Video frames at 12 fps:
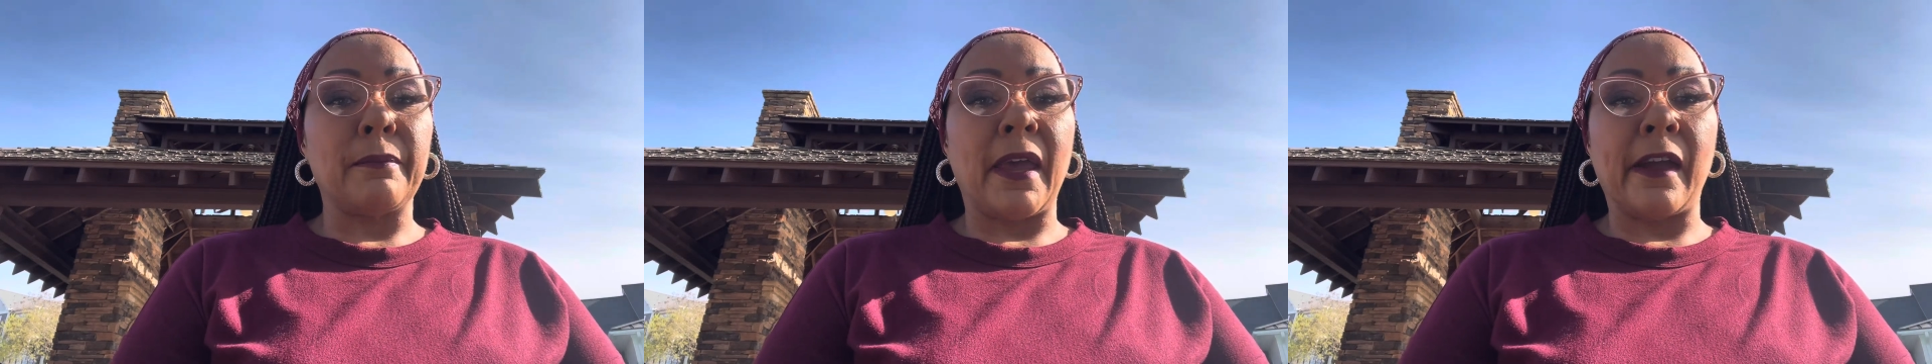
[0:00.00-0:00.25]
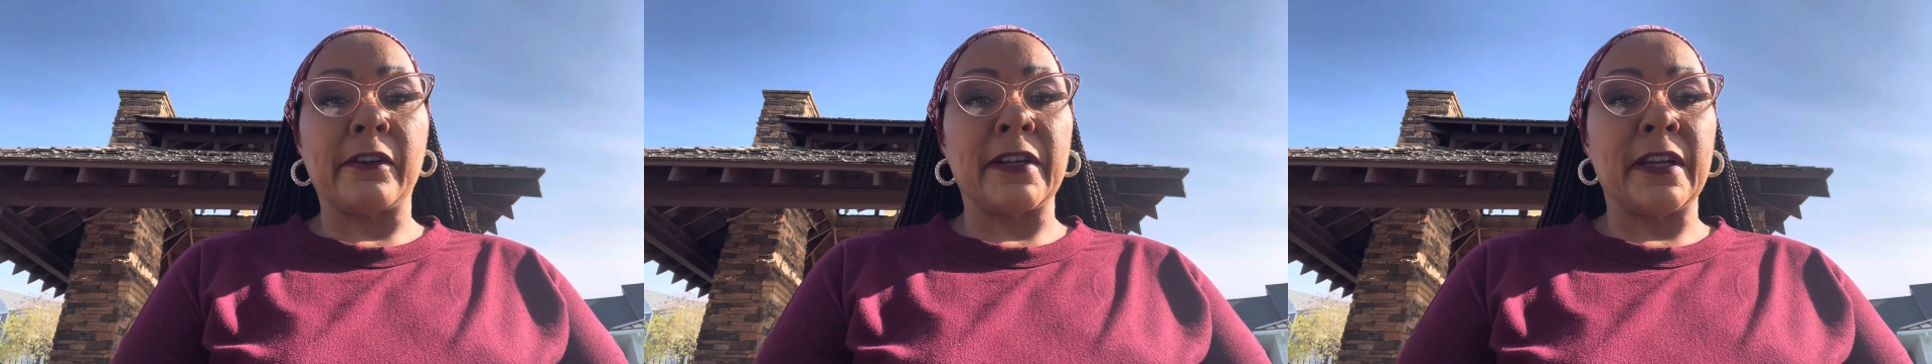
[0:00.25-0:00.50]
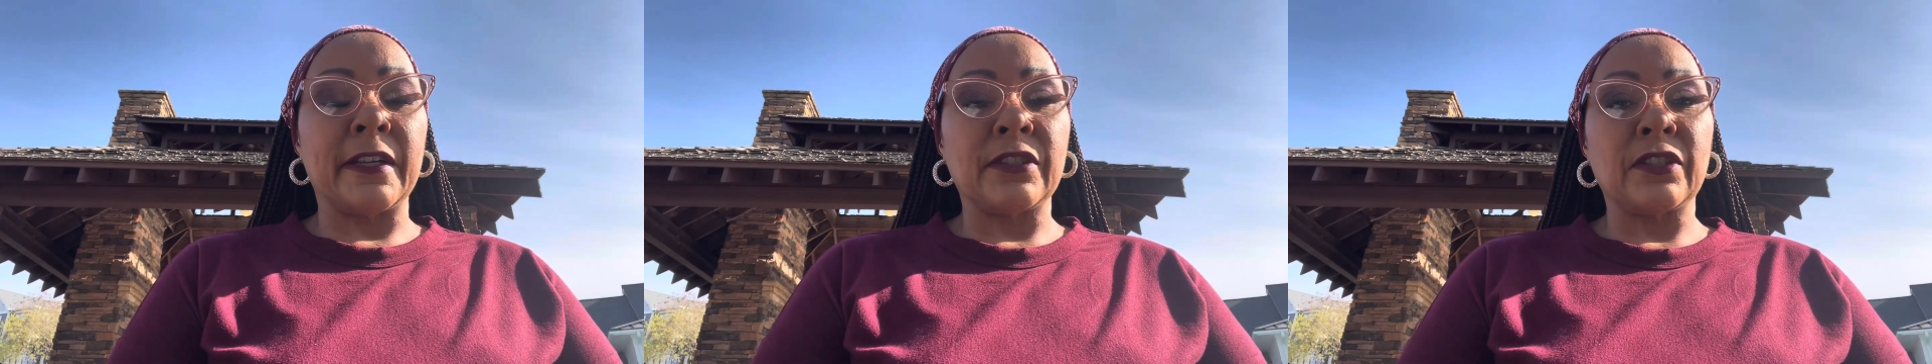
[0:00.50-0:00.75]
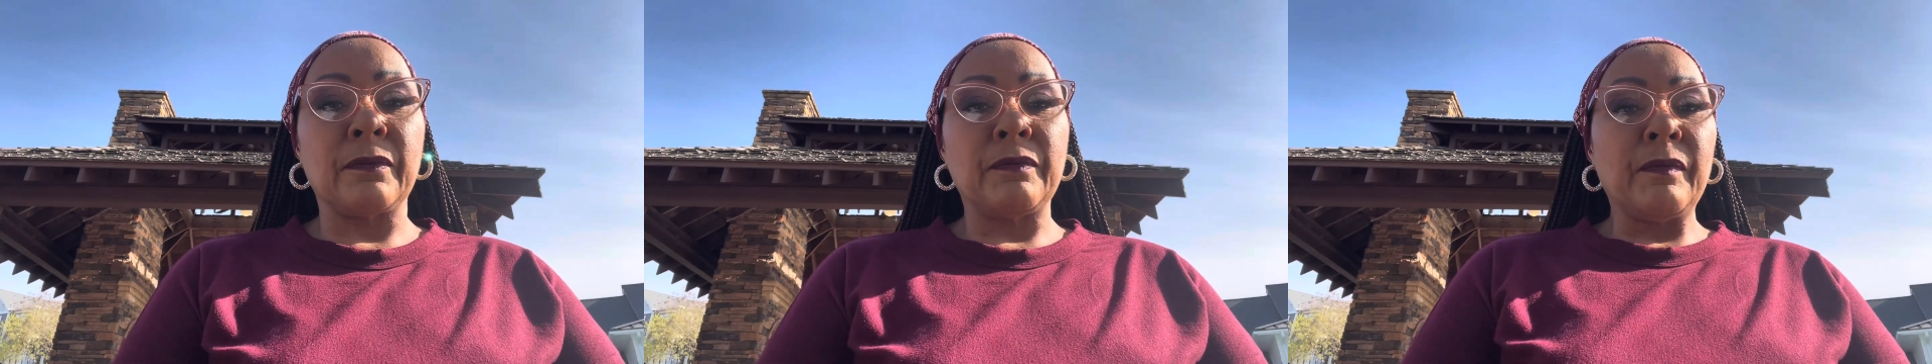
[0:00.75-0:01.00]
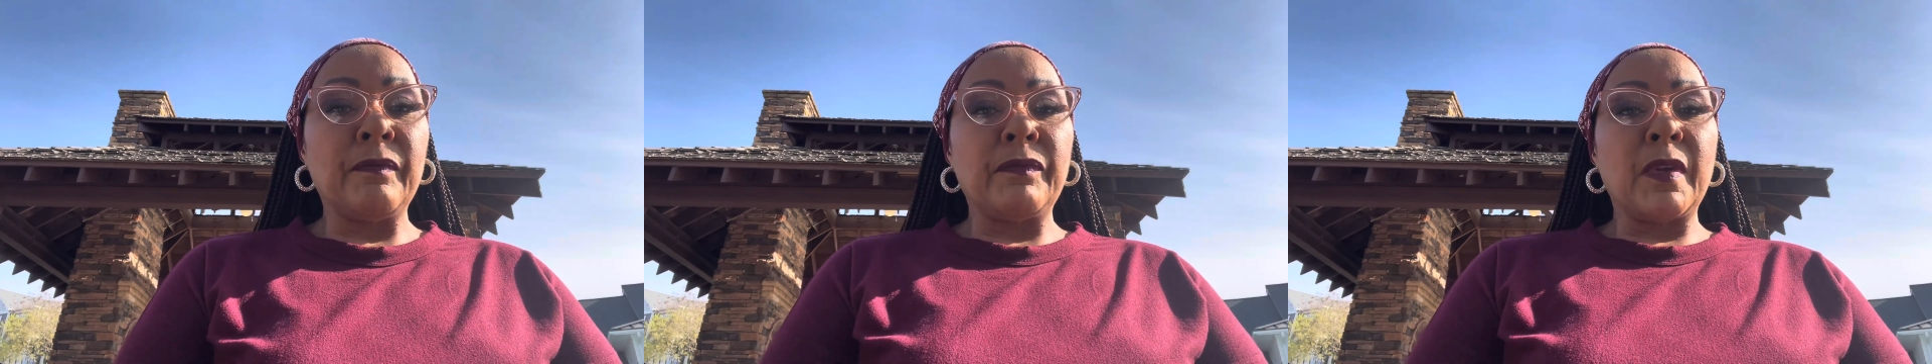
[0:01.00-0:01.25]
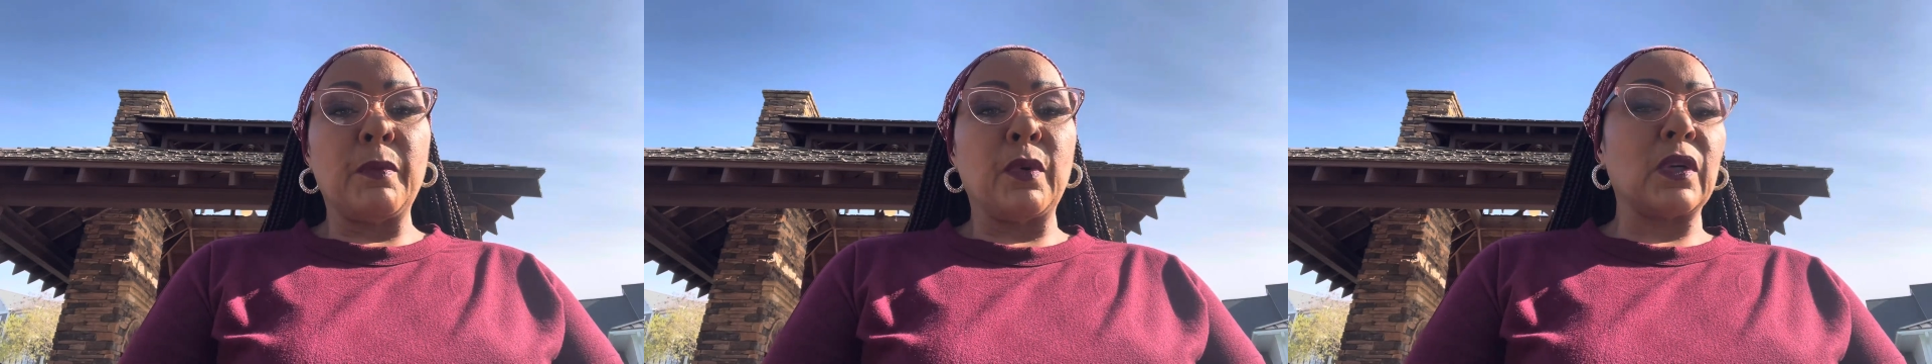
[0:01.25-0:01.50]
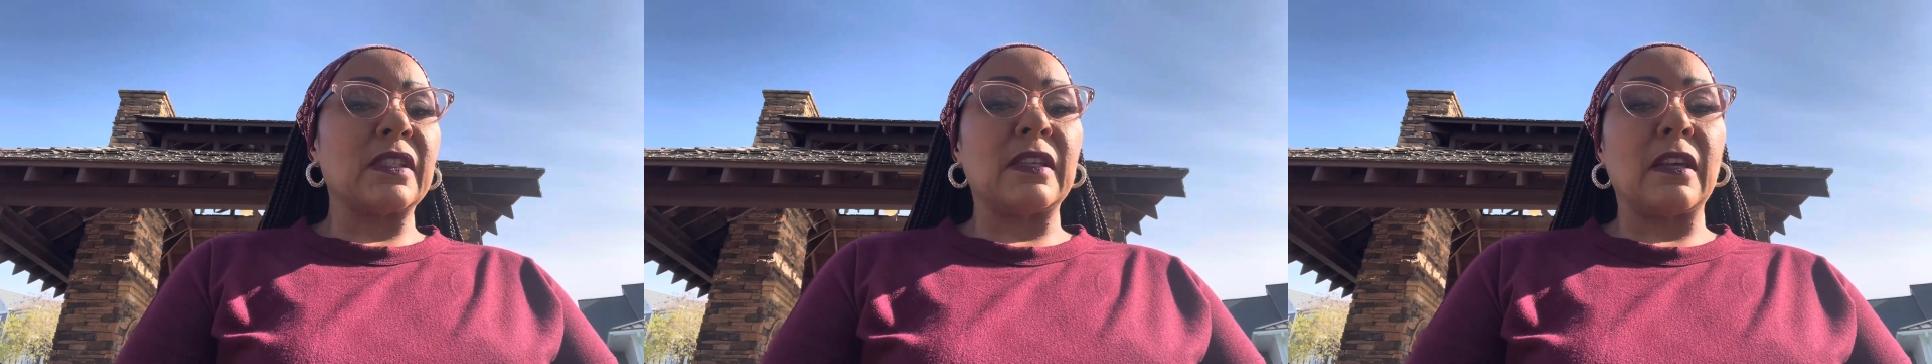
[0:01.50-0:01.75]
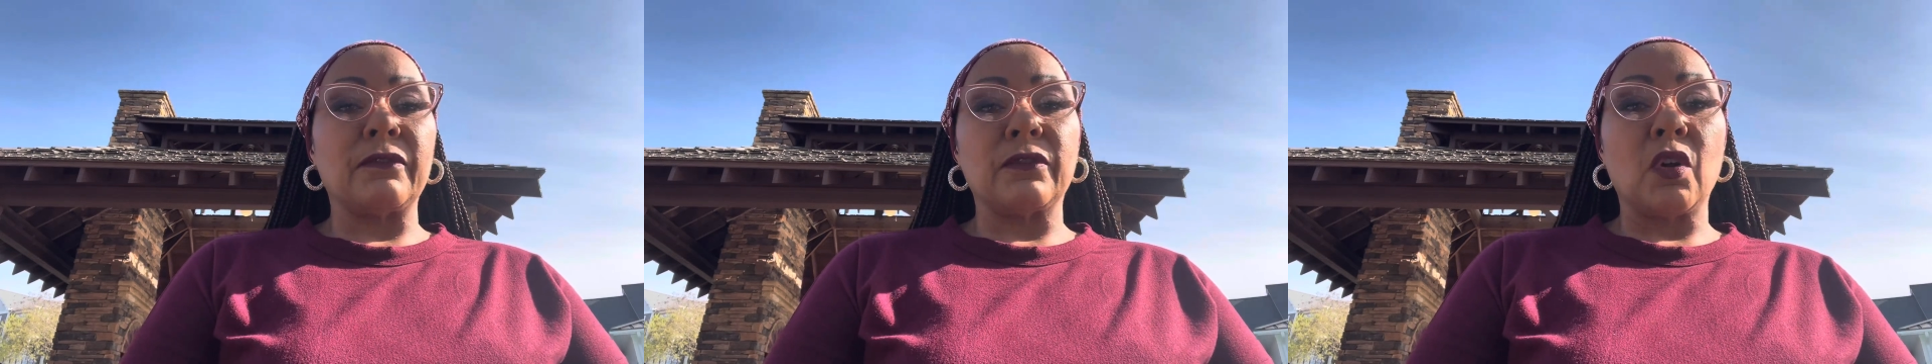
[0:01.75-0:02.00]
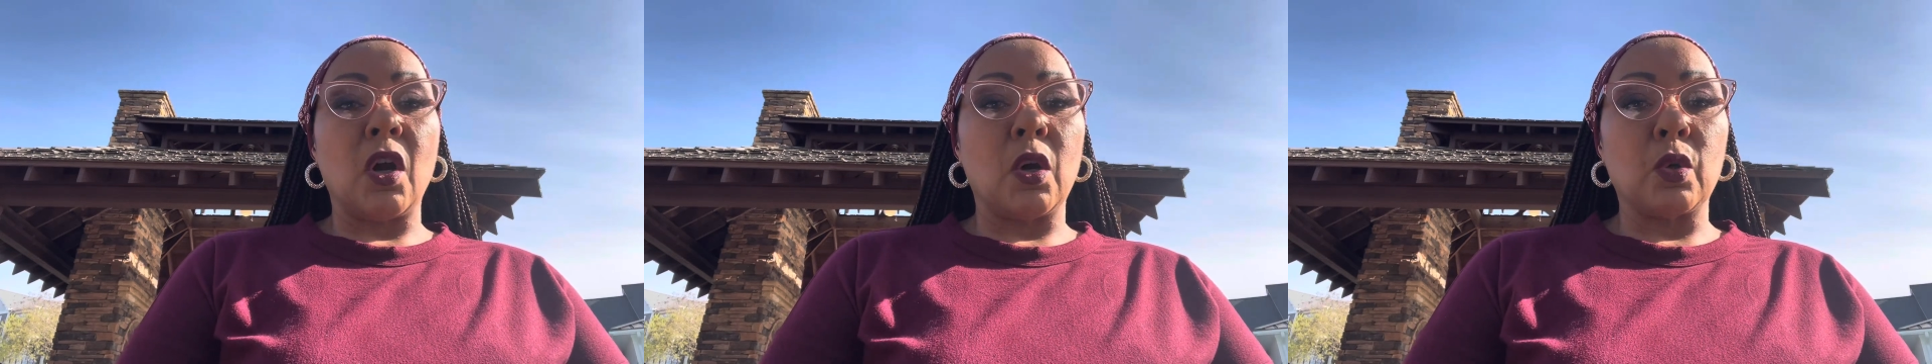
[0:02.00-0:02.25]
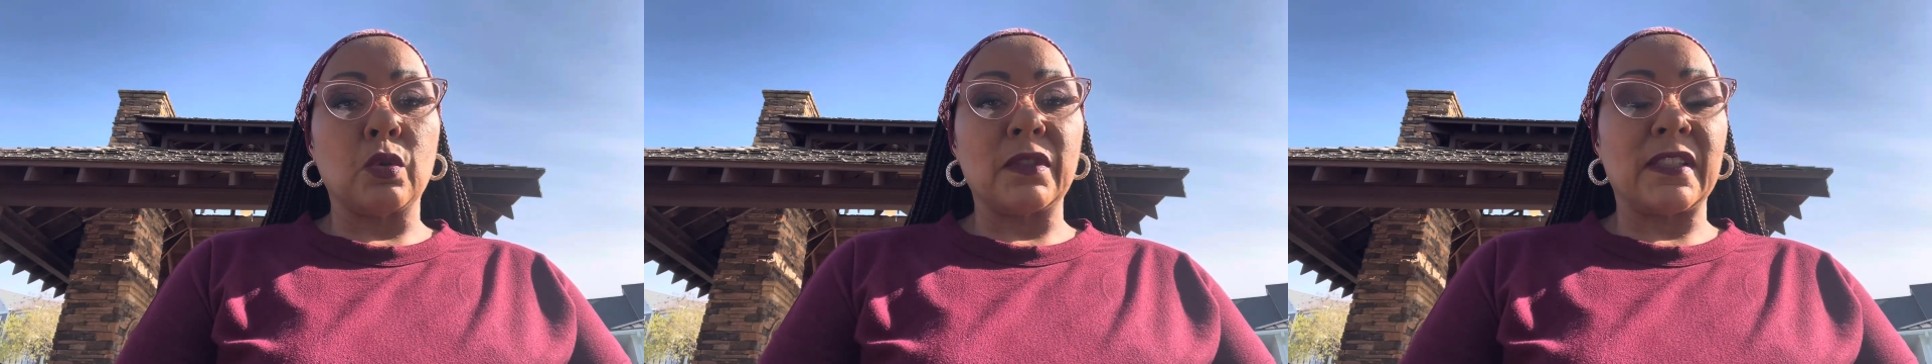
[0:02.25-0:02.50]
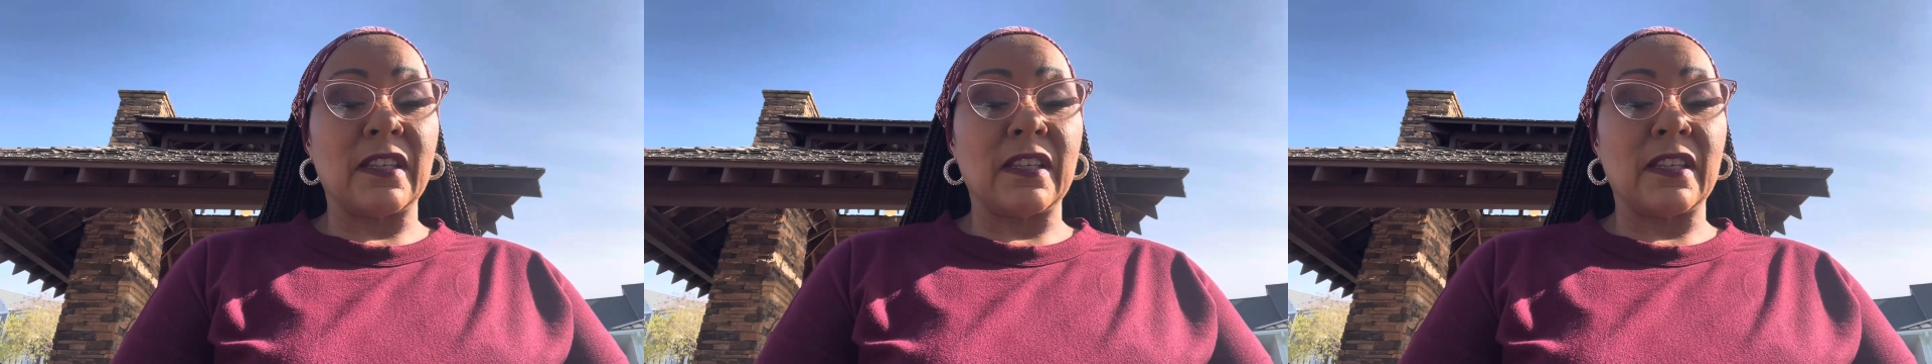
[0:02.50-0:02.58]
marriage, bought several homes,